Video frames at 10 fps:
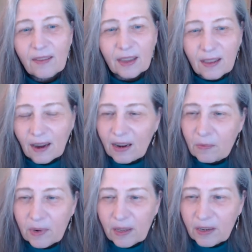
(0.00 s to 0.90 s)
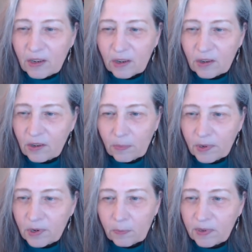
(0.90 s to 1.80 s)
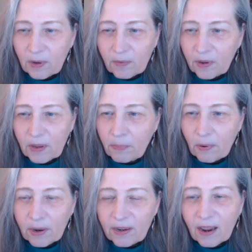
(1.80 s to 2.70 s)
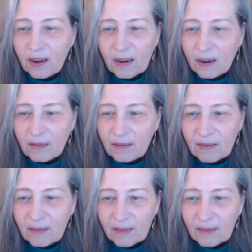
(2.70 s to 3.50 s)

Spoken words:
Nothing that I could really just super specifically point at. No.